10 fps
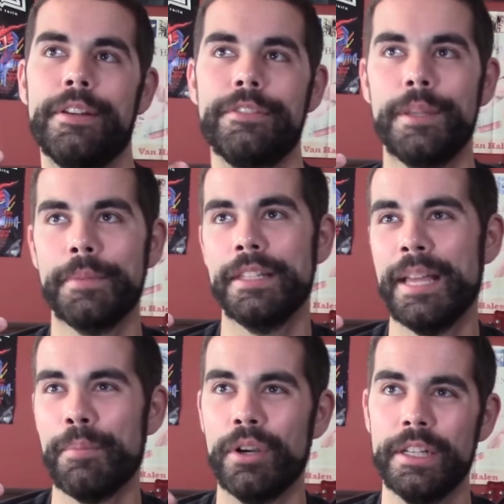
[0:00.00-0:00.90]
of something
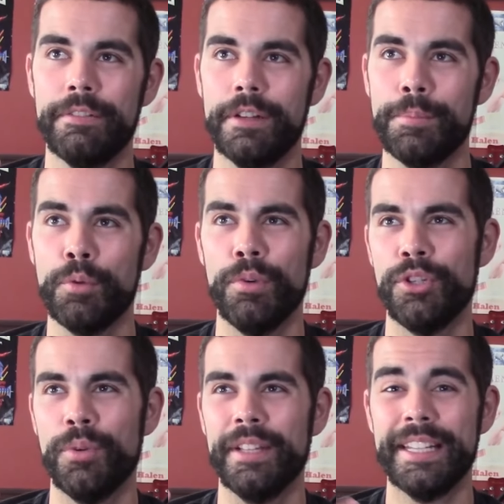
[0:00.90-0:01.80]
that Marty Friedman would
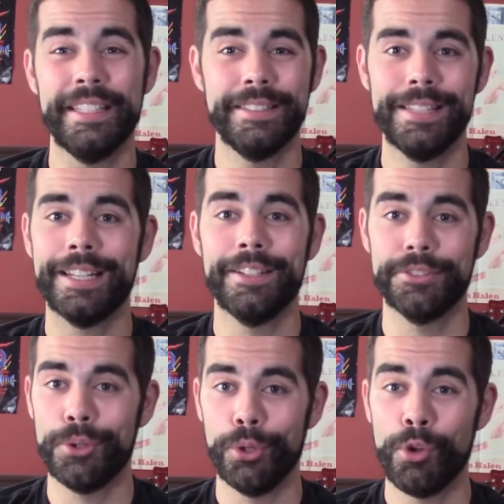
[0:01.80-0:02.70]
do on like his second
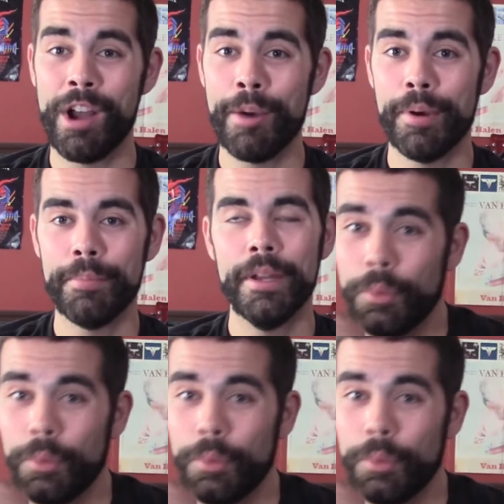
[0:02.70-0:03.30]
solo album.